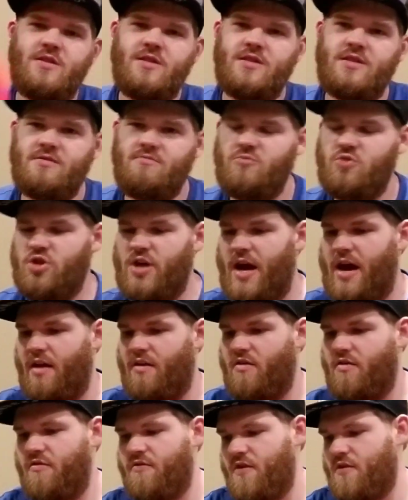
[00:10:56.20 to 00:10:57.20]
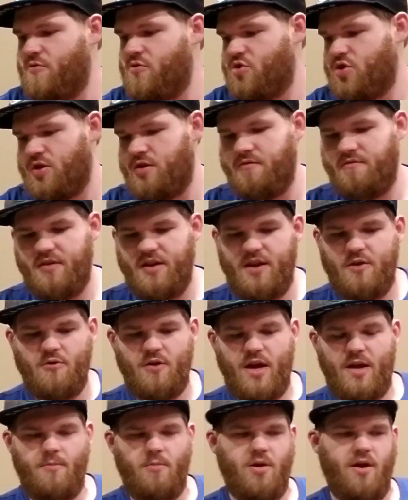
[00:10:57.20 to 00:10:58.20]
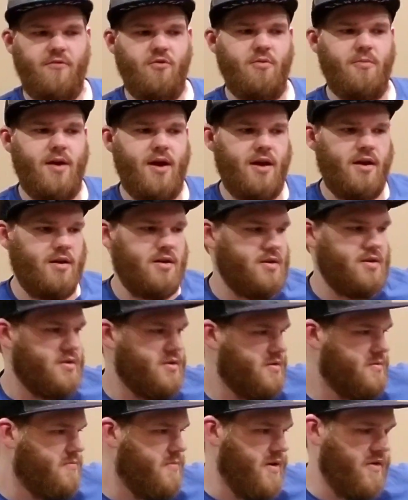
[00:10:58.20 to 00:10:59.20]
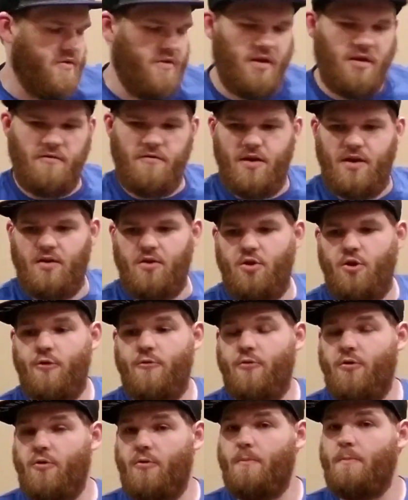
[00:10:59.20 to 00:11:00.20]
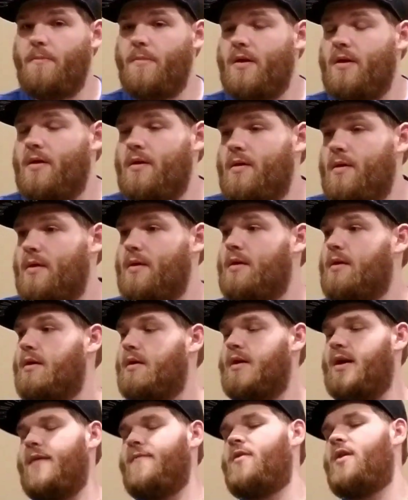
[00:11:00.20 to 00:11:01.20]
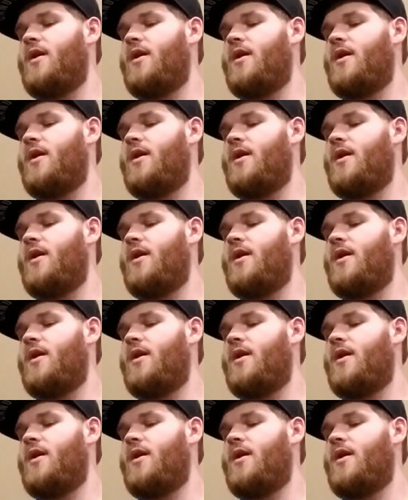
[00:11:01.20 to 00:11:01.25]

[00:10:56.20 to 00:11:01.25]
this jazz fusion video game cover band based out of Vancouver. I have a